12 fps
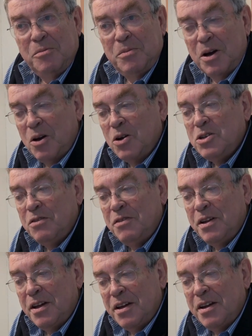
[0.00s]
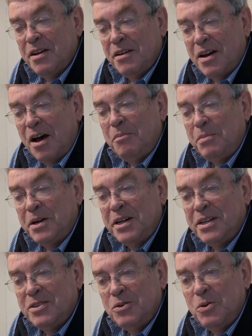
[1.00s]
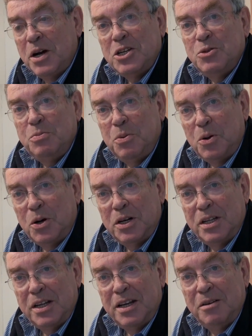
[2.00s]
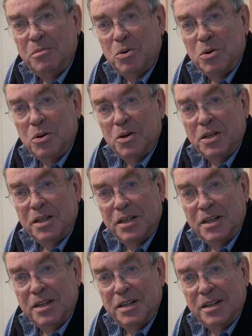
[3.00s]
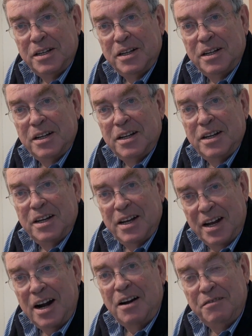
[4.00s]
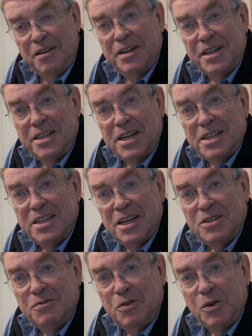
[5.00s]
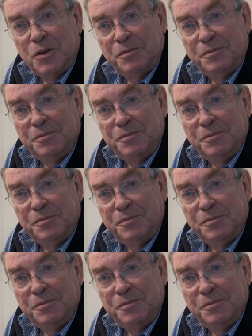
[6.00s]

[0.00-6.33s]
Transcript: because of the companies who export abroad and are very successful.